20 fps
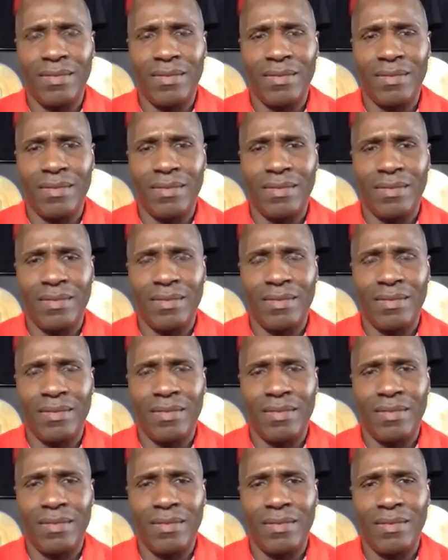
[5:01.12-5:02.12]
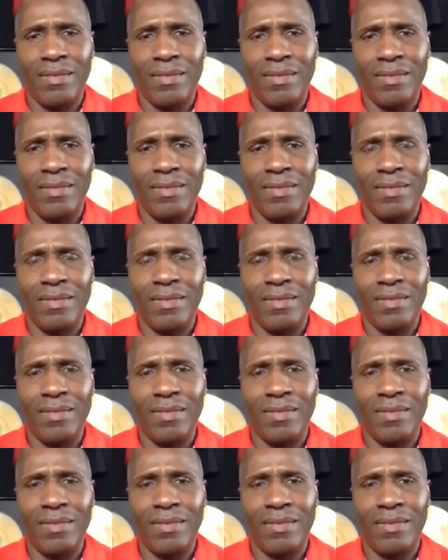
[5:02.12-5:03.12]

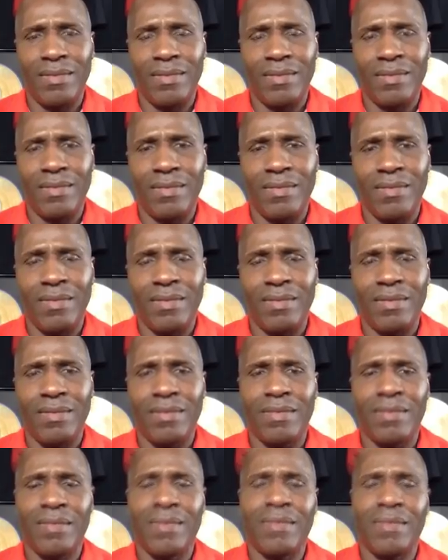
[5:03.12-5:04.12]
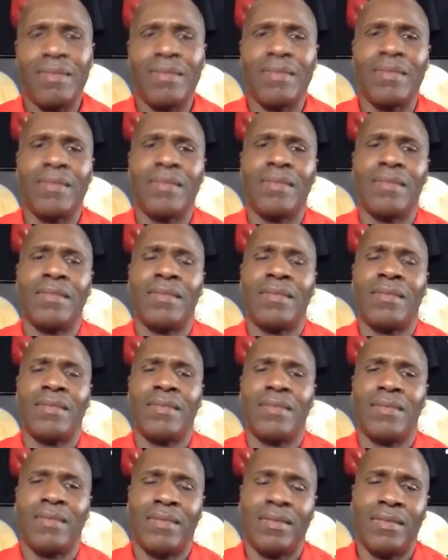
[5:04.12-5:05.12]

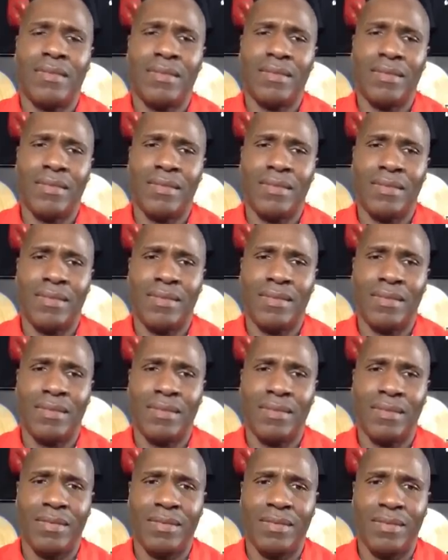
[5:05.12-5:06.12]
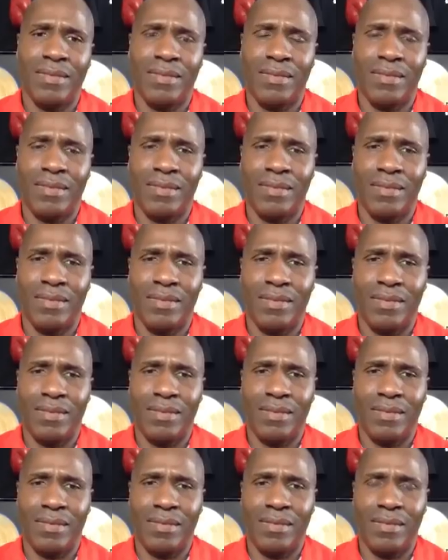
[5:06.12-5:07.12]

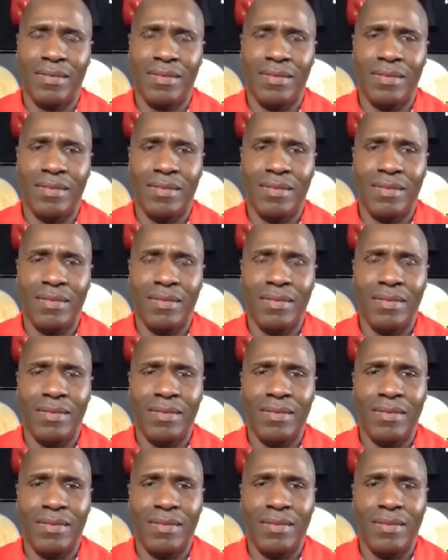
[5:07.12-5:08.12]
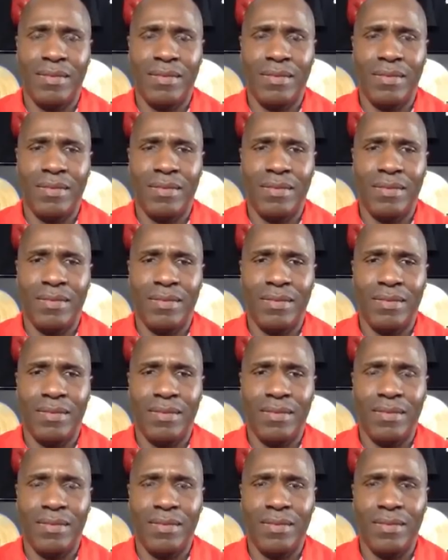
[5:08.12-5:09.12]
(silent)